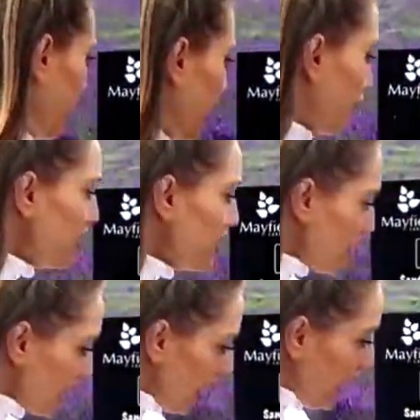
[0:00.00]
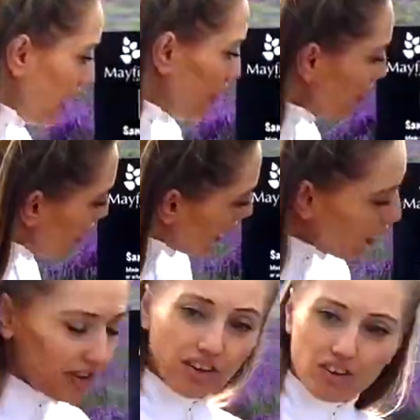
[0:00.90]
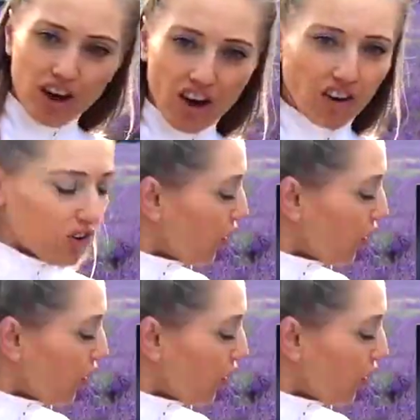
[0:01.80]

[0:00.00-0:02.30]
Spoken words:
Lavender tea, lavender and Earl